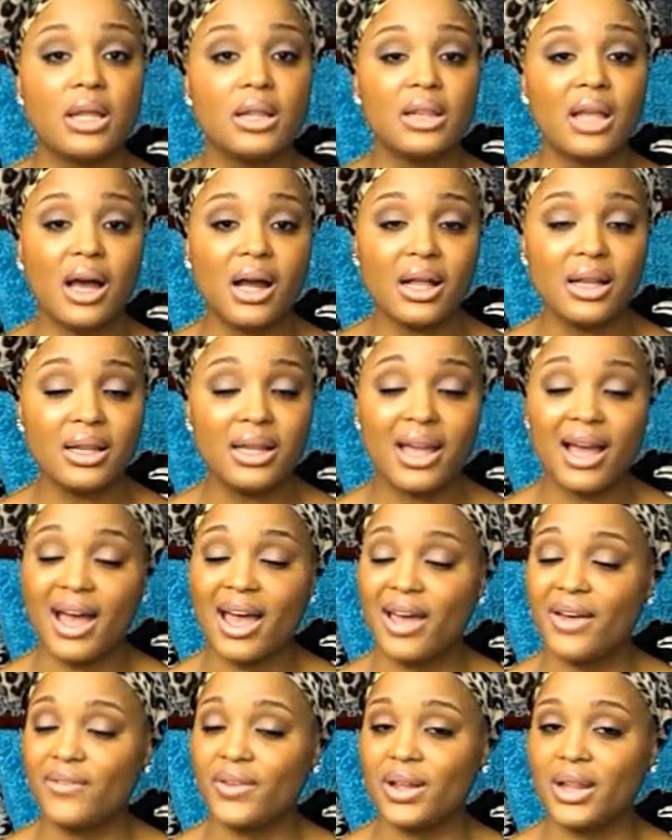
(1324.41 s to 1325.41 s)
Luckily,
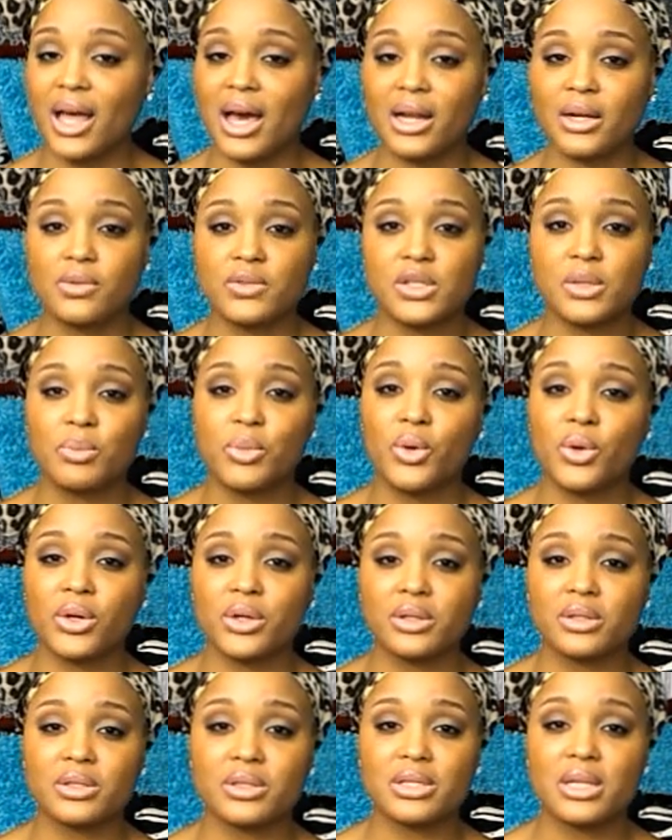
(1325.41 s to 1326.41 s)
I have a lot of
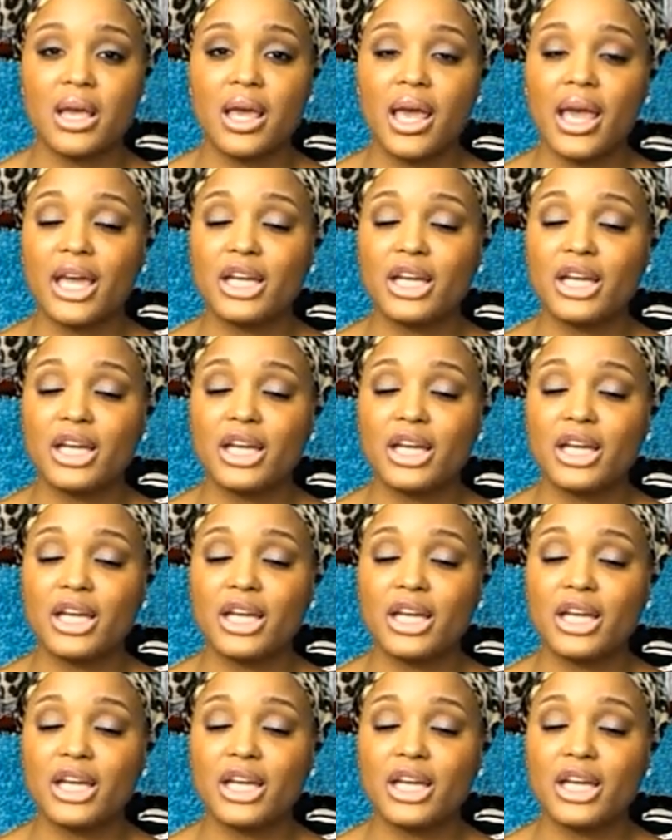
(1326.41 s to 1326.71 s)
supporters.